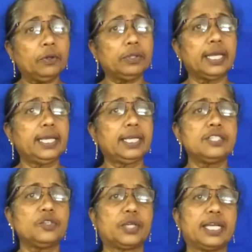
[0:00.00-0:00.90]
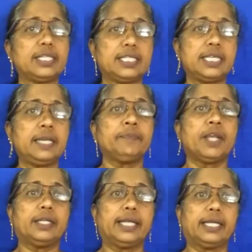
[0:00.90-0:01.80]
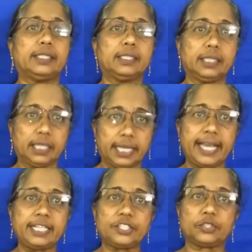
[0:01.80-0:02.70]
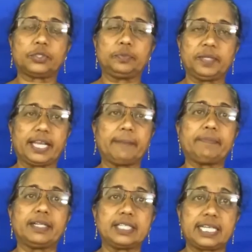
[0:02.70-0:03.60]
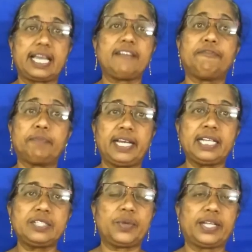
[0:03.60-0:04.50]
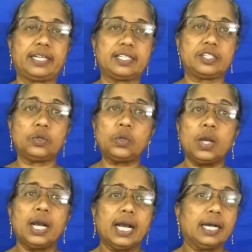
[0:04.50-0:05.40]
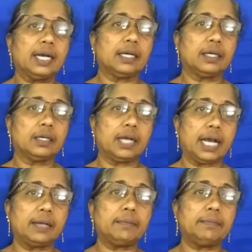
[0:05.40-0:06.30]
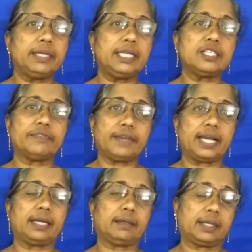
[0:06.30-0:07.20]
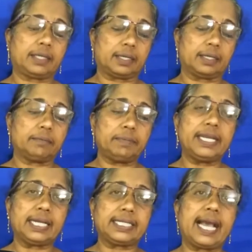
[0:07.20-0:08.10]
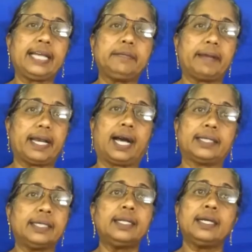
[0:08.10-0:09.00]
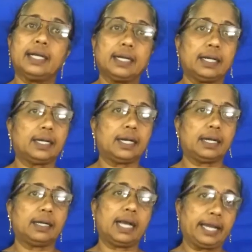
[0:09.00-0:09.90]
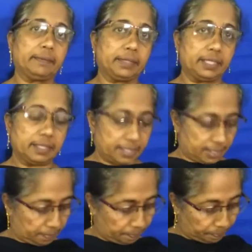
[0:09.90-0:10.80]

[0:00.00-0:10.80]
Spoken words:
more thing is, you can see that the cage could be kept in a safe place where there is no means of being attacked by other animals.